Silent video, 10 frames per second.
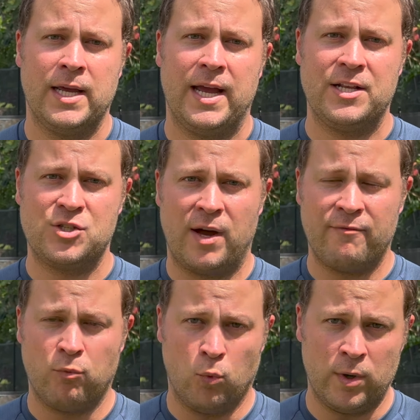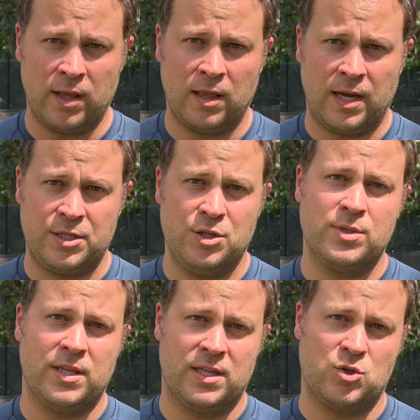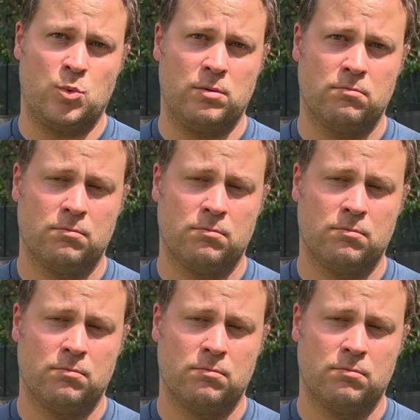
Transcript: And so I really liked using this one.